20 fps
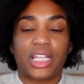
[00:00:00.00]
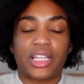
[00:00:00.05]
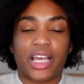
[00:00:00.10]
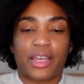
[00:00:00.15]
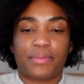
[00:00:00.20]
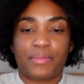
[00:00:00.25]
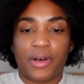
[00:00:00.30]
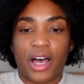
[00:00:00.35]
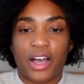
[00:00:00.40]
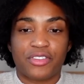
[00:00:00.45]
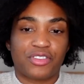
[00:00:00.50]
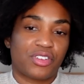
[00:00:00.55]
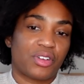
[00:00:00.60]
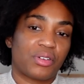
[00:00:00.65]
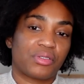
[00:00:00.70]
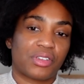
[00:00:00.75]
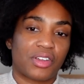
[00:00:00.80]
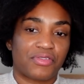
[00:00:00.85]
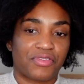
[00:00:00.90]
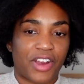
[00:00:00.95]
like
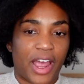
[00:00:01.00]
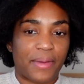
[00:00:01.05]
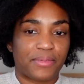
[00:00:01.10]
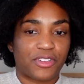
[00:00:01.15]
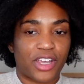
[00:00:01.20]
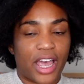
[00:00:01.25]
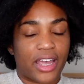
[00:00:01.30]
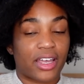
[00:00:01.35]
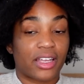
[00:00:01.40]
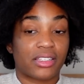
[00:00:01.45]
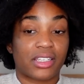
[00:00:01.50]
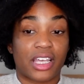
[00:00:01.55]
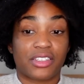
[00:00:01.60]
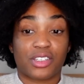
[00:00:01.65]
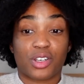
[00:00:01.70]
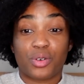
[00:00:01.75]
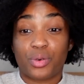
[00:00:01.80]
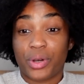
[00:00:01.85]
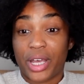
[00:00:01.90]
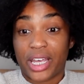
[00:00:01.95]
ponchos and wrap jackets as
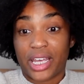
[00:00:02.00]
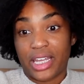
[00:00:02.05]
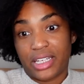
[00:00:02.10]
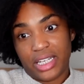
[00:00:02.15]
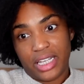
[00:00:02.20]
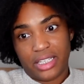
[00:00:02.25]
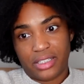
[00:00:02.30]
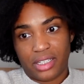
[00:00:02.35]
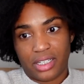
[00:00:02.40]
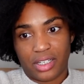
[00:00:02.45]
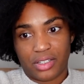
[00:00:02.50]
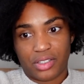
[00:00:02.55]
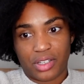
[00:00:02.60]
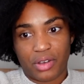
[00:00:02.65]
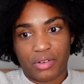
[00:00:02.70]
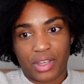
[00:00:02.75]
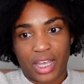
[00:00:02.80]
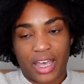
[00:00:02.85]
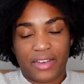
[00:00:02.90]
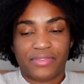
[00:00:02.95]
a quick and easy to sew
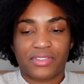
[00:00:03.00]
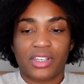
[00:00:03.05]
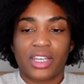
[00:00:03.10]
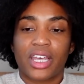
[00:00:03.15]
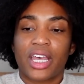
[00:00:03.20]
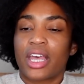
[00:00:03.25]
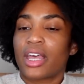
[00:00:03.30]
gift.